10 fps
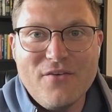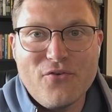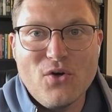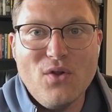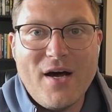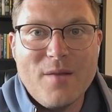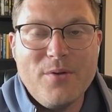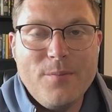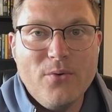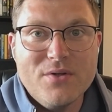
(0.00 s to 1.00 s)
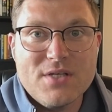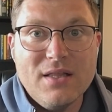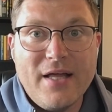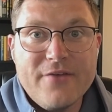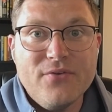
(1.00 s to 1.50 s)
For a lot of people, it's a
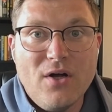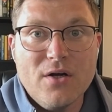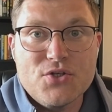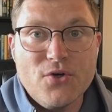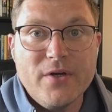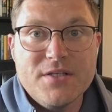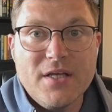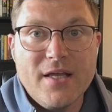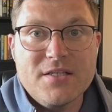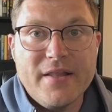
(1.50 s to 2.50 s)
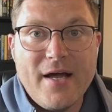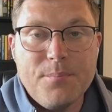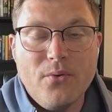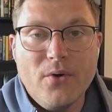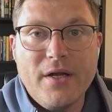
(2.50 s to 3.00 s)
lifelong journey to get to
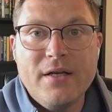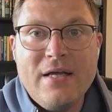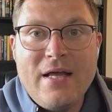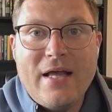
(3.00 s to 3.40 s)
that point.